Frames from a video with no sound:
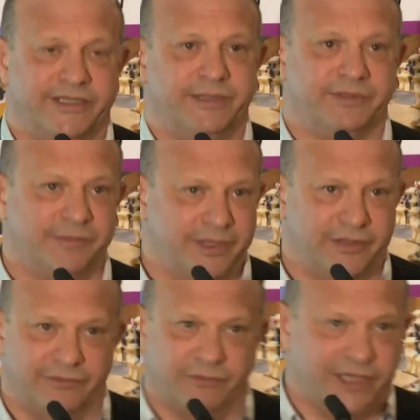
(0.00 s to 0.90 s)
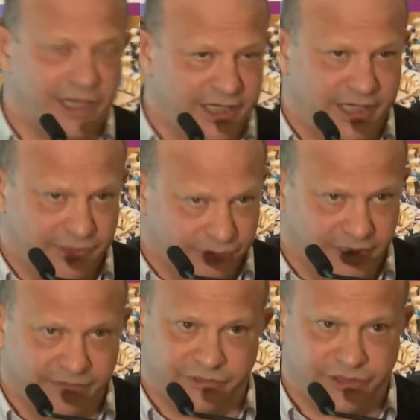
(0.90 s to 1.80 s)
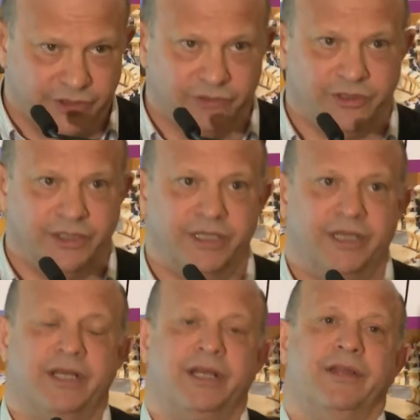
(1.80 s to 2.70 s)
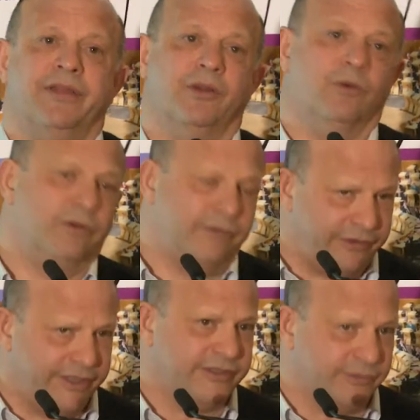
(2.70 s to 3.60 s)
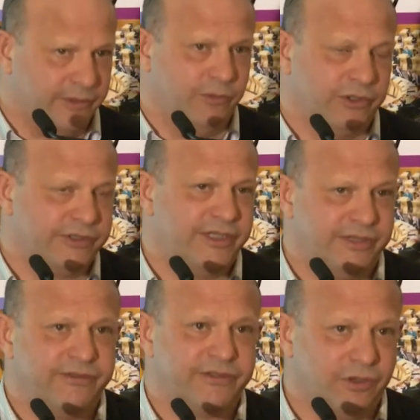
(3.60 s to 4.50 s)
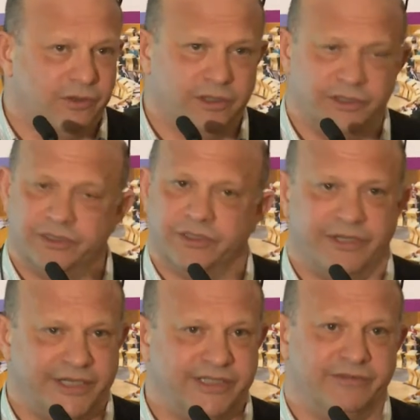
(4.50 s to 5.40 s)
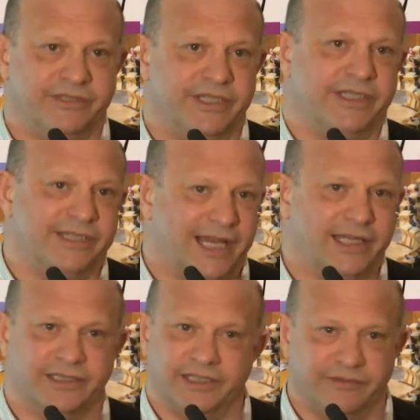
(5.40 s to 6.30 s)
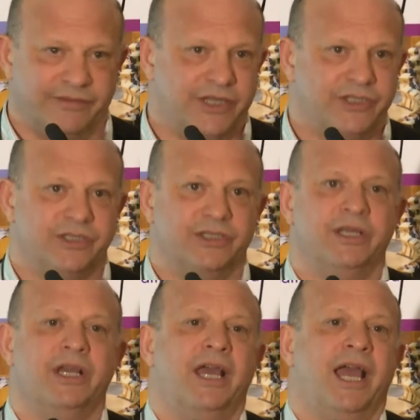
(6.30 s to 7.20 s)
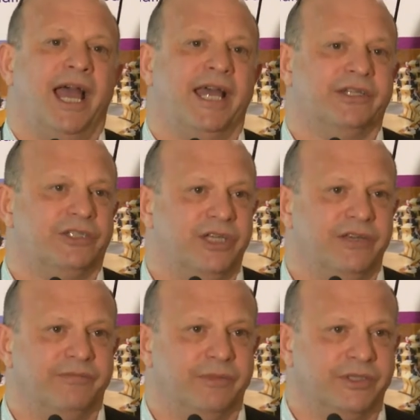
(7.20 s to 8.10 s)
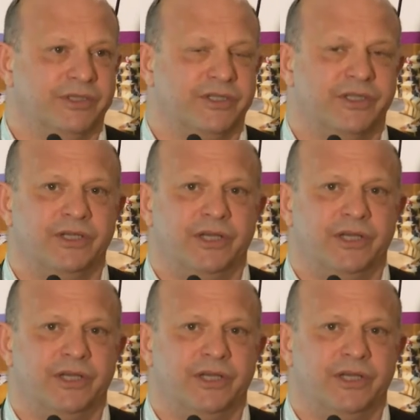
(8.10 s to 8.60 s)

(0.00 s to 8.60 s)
seems to me that if we get it right for children, then all of the things that we want to see for Scotland, creativity, talent, innovation, and achievement,